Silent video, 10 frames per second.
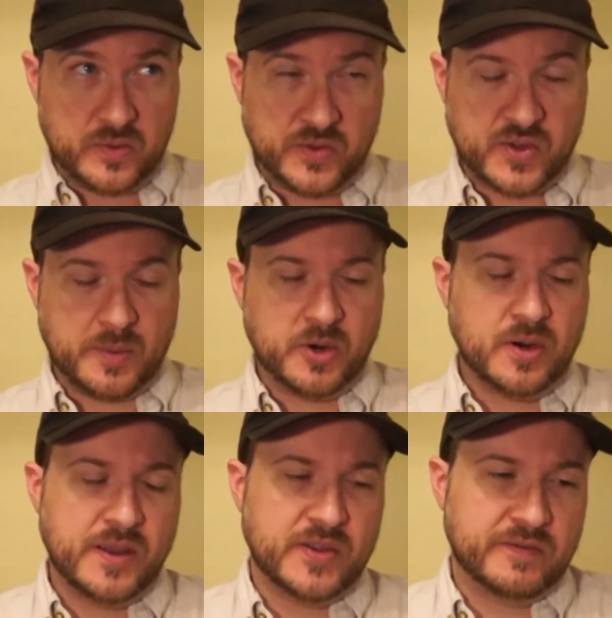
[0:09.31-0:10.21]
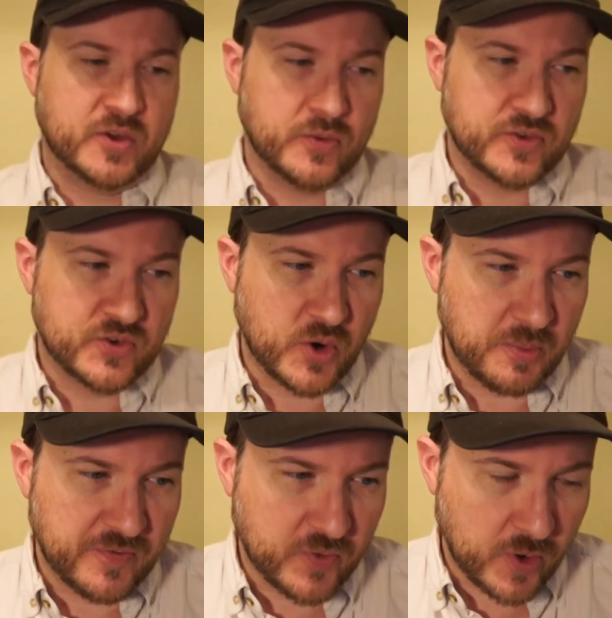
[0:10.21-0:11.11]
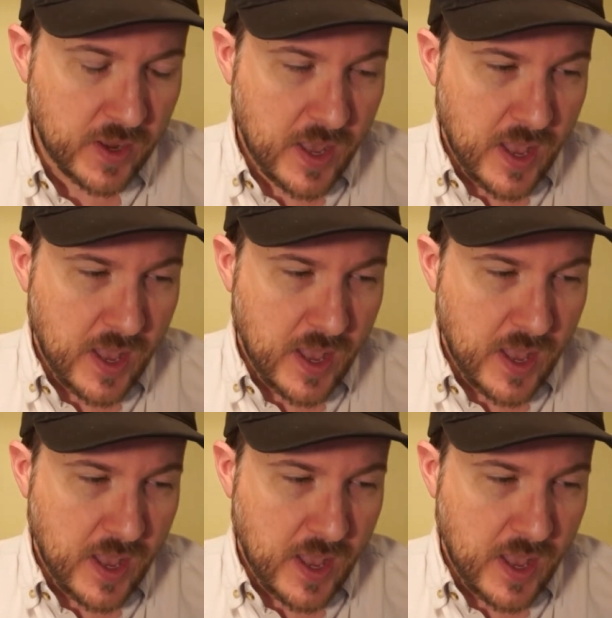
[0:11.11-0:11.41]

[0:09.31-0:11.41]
in the summer, as I've told the story before.